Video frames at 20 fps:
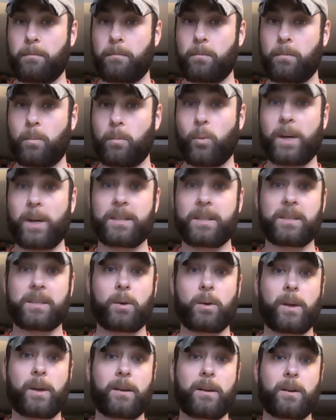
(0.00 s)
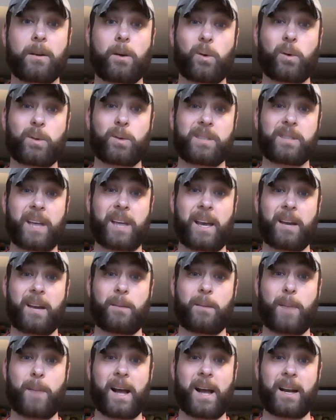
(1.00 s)
went to go say
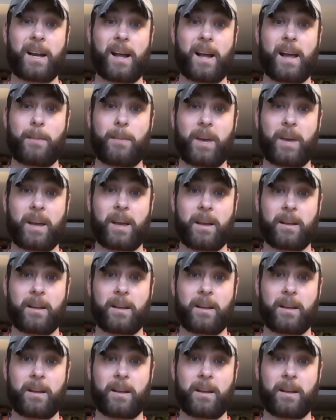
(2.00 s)
goodbye to Jaime,